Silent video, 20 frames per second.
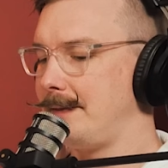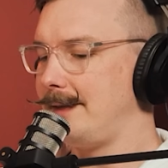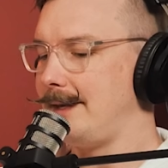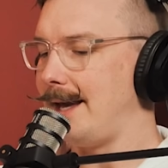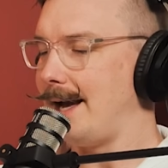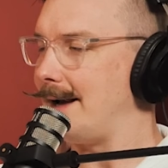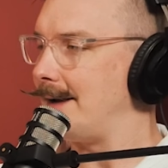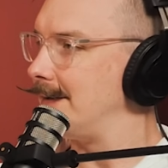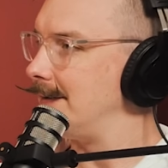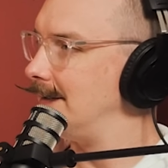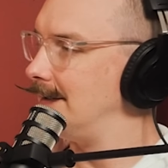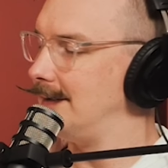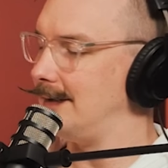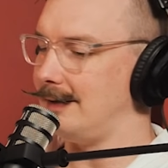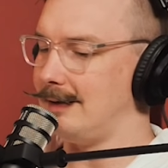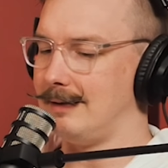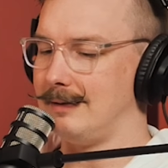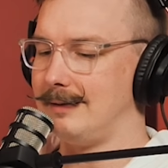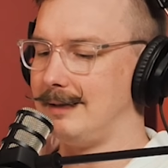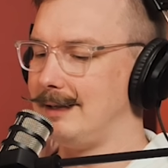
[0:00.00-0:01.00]
Yeah.
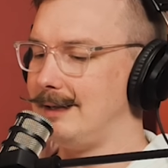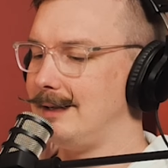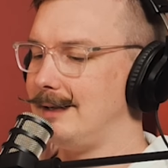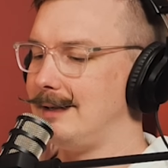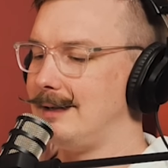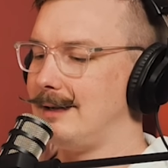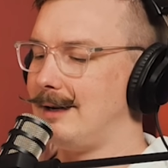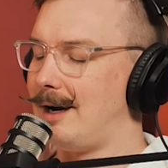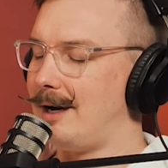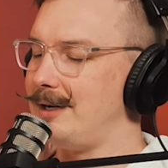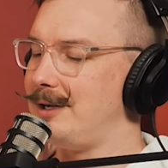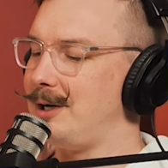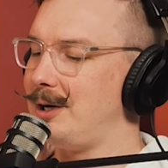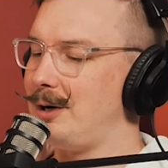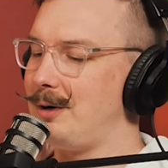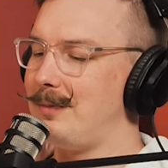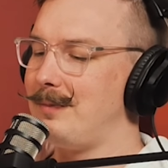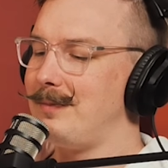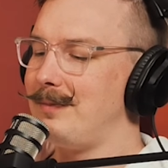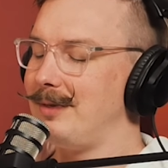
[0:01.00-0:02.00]
Ugh.
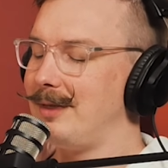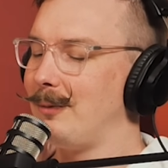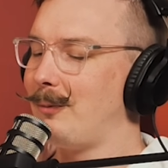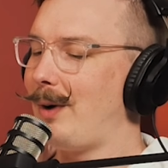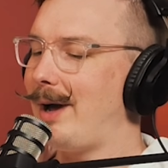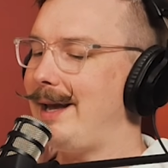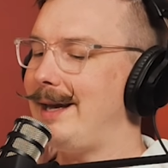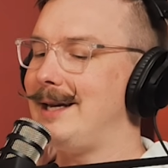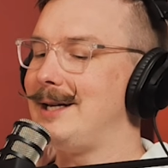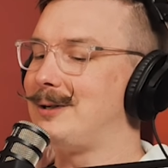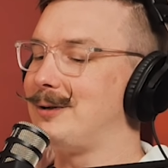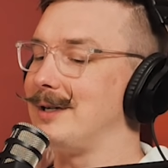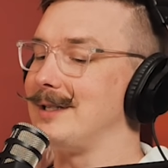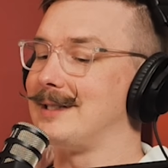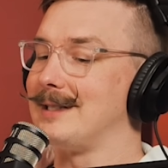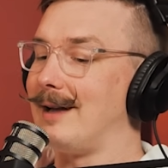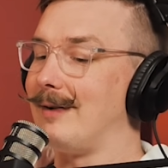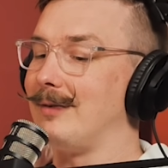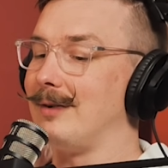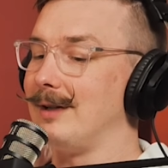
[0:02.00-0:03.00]
Dude, the way he
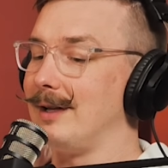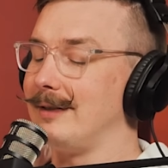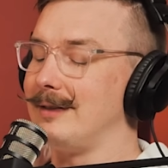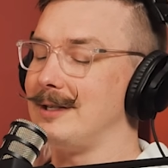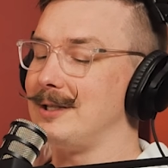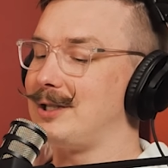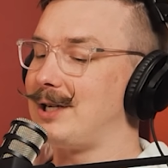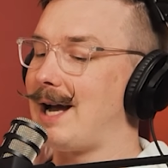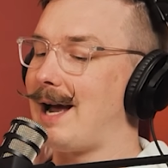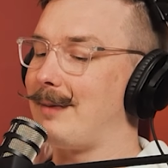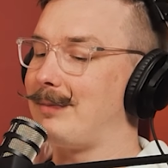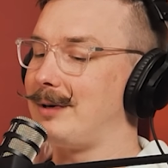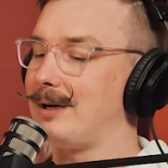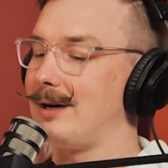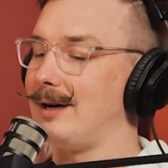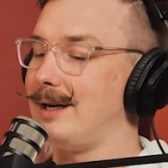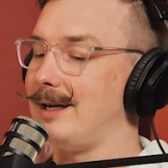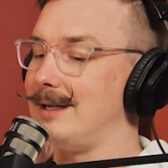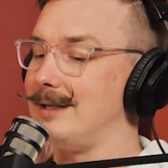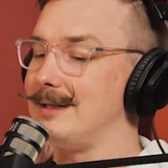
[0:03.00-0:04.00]
treats Neville in this
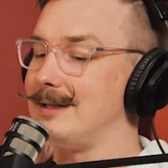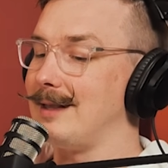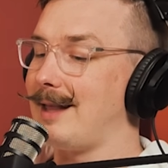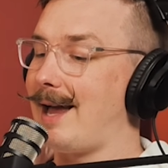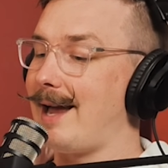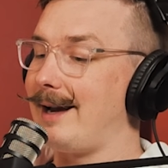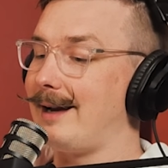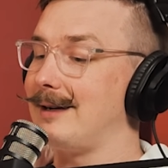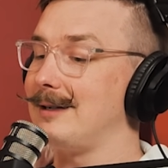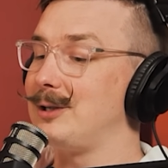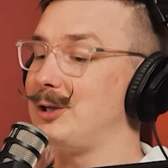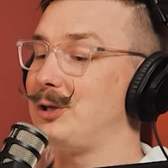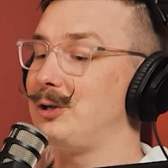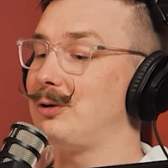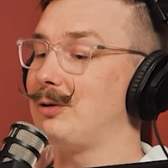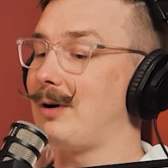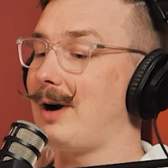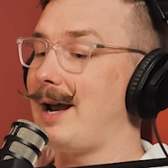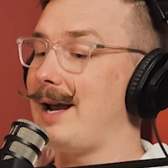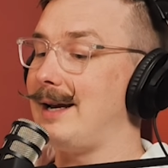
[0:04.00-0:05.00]
chapter is like
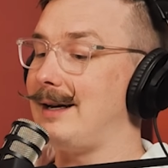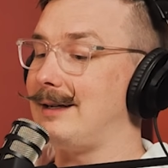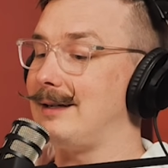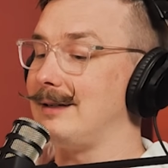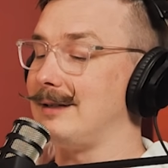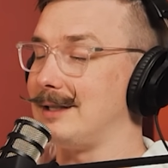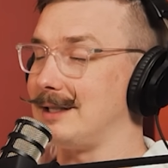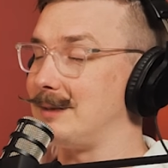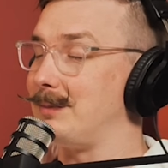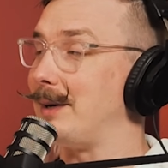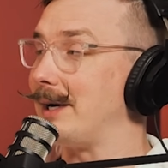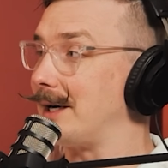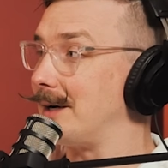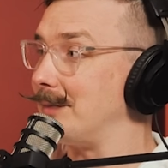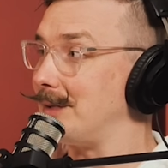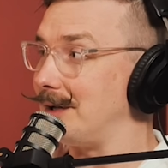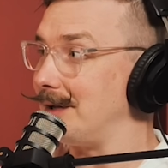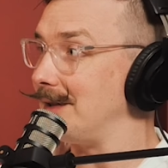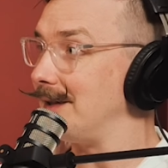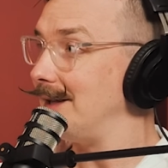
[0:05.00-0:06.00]
straight
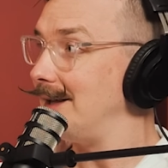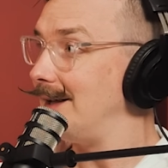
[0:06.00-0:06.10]
despicable.